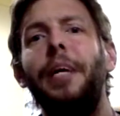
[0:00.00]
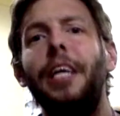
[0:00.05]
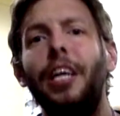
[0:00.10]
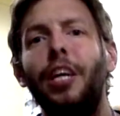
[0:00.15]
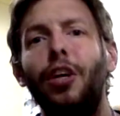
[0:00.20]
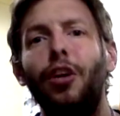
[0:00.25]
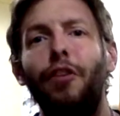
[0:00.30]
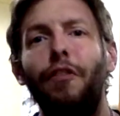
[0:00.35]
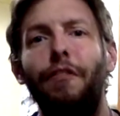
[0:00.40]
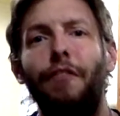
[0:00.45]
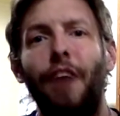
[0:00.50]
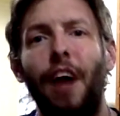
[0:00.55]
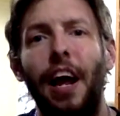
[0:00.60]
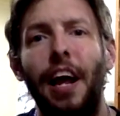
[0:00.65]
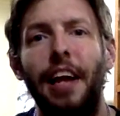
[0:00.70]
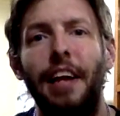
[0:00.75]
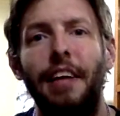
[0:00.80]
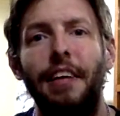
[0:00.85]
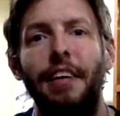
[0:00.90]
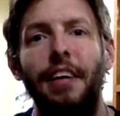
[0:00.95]
being a good
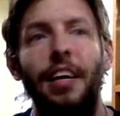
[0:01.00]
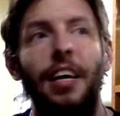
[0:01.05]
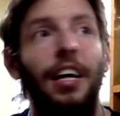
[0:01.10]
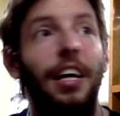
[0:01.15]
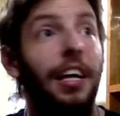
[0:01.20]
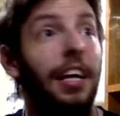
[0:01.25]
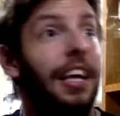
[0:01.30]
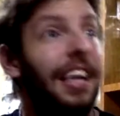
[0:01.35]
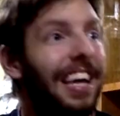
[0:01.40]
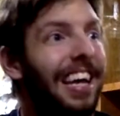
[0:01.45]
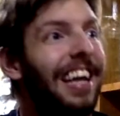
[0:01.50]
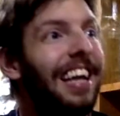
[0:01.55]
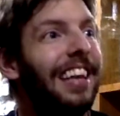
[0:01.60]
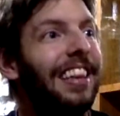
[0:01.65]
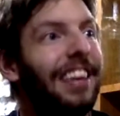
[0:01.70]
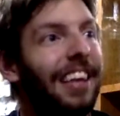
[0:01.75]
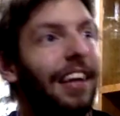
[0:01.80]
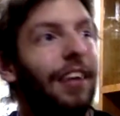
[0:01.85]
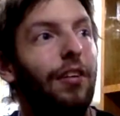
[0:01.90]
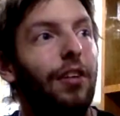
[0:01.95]
friend. He
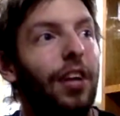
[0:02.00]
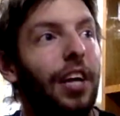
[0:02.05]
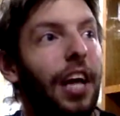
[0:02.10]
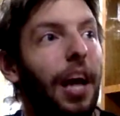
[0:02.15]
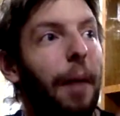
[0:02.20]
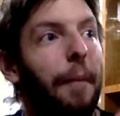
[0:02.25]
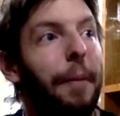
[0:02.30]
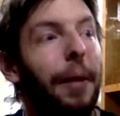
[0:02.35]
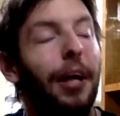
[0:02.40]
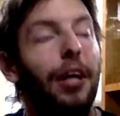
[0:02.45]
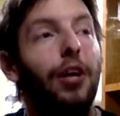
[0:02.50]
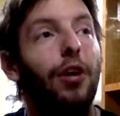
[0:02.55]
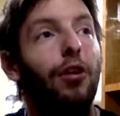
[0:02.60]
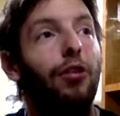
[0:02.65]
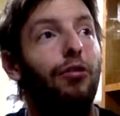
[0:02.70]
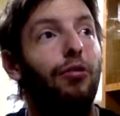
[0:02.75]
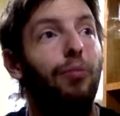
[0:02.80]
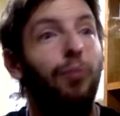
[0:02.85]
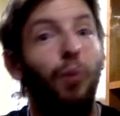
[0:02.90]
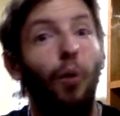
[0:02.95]
literally,
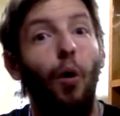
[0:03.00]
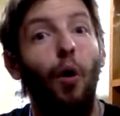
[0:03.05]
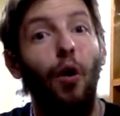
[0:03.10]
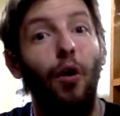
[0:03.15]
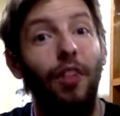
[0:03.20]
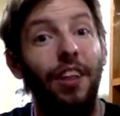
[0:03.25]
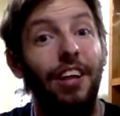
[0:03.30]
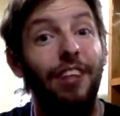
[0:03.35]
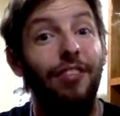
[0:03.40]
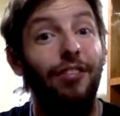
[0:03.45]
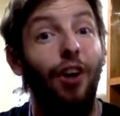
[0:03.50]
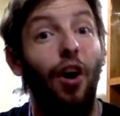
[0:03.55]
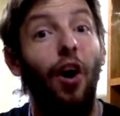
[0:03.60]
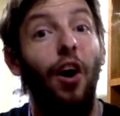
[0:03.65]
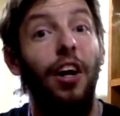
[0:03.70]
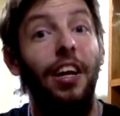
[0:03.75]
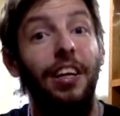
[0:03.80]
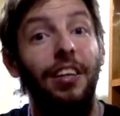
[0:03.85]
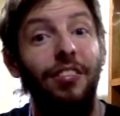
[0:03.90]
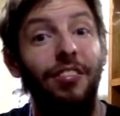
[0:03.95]
Meliodas wore this
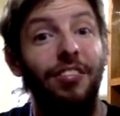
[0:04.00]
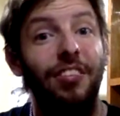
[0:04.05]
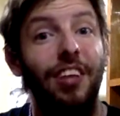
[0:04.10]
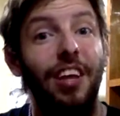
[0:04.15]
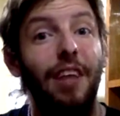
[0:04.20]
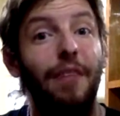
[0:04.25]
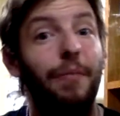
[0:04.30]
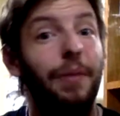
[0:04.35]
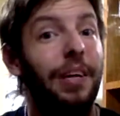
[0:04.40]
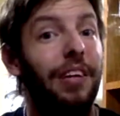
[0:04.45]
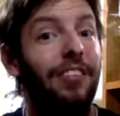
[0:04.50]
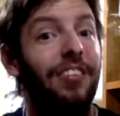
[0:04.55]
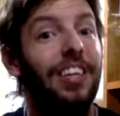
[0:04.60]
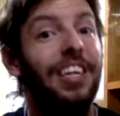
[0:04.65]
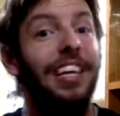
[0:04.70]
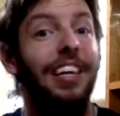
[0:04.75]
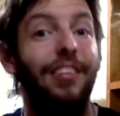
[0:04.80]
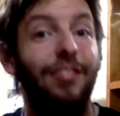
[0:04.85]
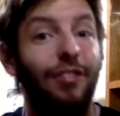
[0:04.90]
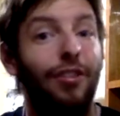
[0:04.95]
on his sleeve because
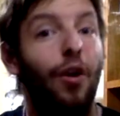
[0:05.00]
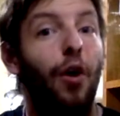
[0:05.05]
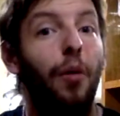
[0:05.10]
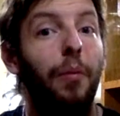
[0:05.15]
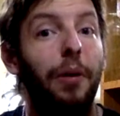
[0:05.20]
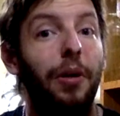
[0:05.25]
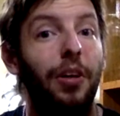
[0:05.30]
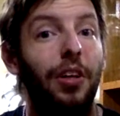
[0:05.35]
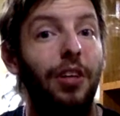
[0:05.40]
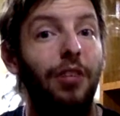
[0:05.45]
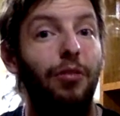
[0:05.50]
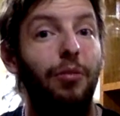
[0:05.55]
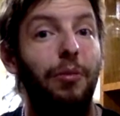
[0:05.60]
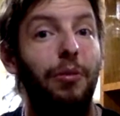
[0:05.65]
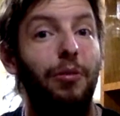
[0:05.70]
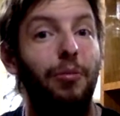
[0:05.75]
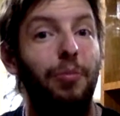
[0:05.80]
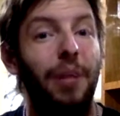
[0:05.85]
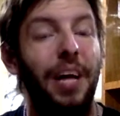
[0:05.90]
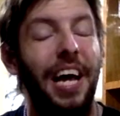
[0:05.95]
he doesn't know about
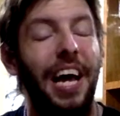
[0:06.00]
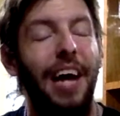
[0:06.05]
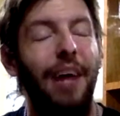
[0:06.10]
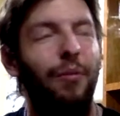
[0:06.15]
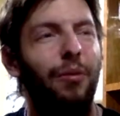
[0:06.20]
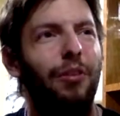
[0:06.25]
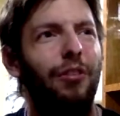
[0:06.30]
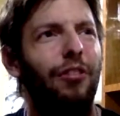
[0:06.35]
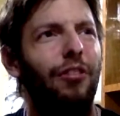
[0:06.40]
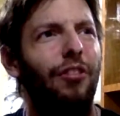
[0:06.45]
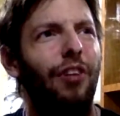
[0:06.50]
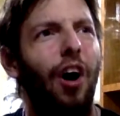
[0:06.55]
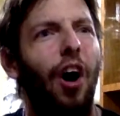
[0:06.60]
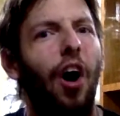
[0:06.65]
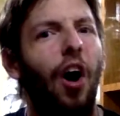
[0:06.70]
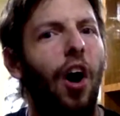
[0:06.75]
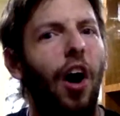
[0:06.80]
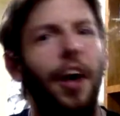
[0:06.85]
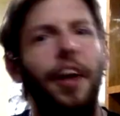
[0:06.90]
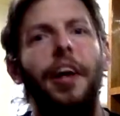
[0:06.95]
Elizabeth's plan, which is
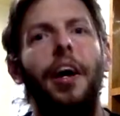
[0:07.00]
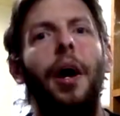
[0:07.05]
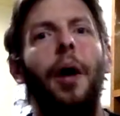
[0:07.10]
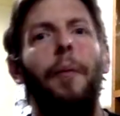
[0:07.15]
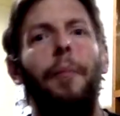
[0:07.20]
odd,